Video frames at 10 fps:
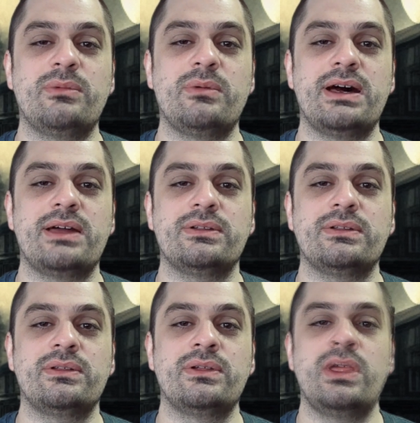
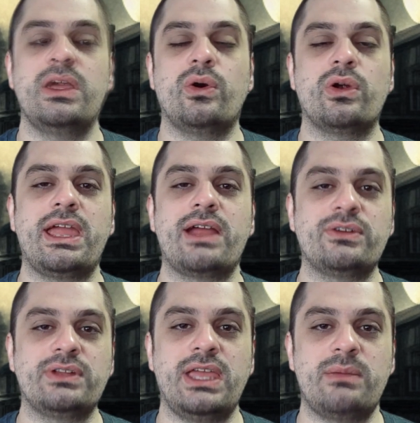model or a character in
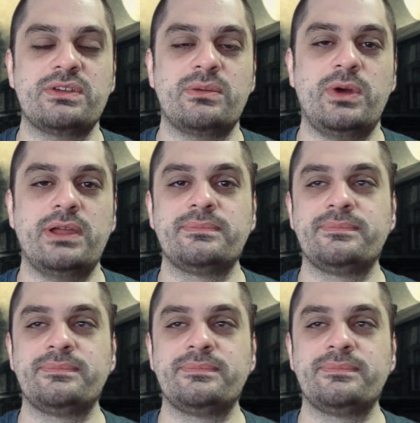the game in some way.